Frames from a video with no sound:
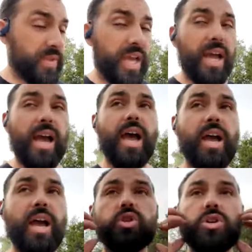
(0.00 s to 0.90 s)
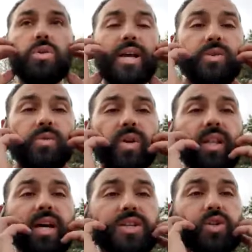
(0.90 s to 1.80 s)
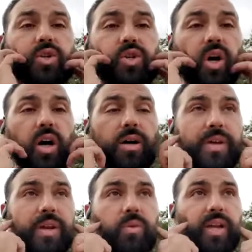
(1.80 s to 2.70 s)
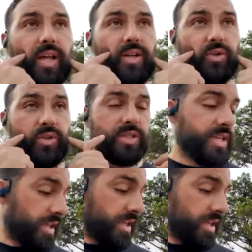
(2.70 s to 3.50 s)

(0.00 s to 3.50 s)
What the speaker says: As you chew, it actually realigns your jaw and it realigns your teeth.